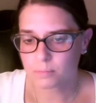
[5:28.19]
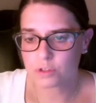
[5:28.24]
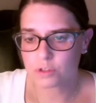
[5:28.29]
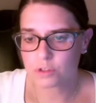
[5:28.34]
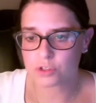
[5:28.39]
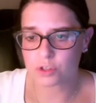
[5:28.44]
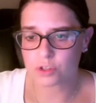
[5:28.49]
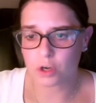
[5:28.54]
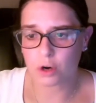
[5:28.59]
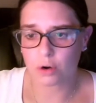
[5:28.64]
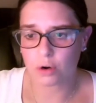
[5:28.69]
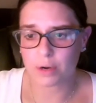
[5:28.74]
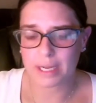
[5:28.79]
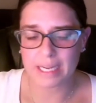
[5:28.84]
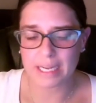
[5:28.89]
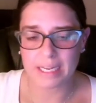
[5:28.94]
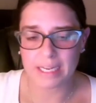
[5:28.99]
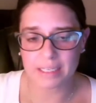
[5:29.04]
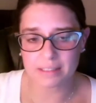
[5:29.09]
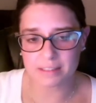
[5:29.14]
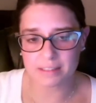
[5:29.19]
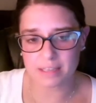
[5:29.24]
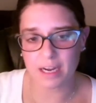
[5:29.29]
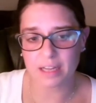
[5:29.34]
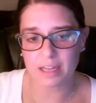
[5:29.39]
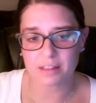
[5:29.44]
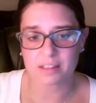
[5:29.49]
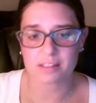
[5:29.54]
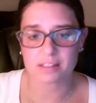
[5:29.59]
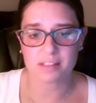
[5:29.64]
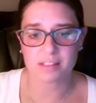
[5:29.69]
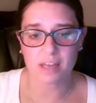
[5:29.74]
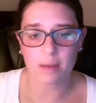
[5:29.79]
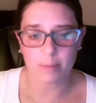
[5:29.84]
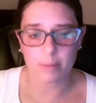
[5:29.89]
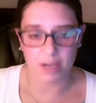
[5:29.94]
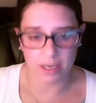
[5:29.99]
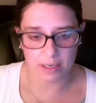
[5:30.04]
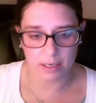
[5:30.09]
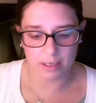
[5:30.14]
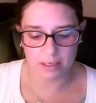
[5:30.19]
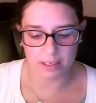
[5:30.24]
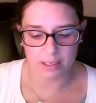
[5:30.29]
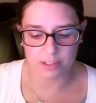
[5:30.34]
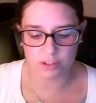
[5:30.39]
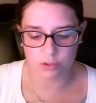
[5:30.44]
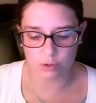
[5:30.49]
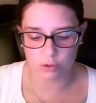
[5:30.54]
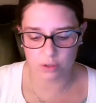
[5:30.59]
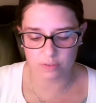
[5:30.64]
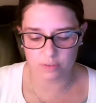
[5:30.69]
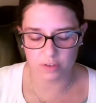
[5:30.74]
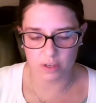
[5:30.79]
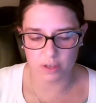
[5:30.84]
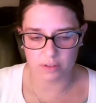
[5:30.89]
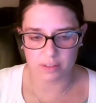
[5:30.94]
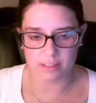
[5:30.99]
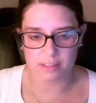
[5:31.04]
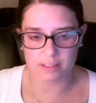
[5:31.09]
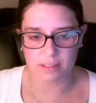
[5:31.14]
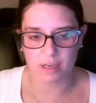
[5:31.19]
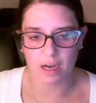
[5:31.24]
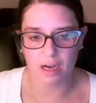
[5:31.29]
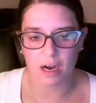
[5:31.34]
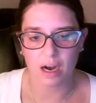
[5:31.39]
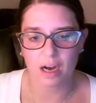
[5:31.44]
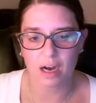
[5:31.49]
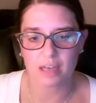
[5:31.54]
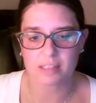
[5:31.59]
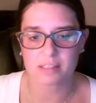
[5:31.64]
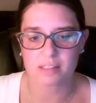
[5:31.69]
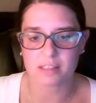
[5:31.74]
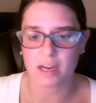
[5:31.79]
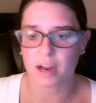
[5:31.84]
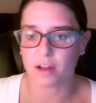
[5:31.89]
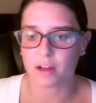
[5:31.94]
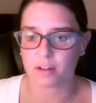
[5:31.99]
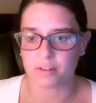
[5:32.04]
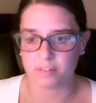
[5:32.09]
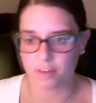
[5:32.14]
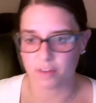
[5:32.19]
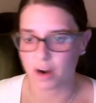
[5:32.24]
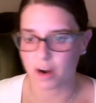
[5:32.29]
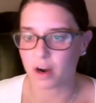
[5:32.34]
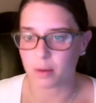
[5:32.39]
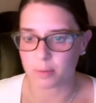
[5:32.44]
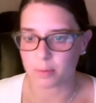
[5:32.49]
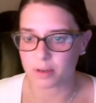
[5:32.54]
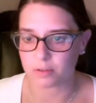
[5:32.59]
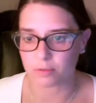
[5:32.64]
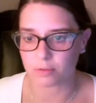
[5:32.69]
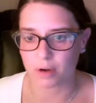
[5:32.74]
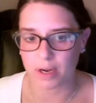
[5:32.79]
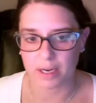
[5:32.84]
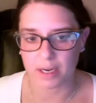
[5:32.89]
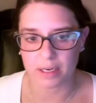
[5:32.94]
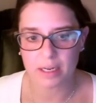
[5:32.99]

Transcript: So inside the stomach is sort of this hostile environment, right?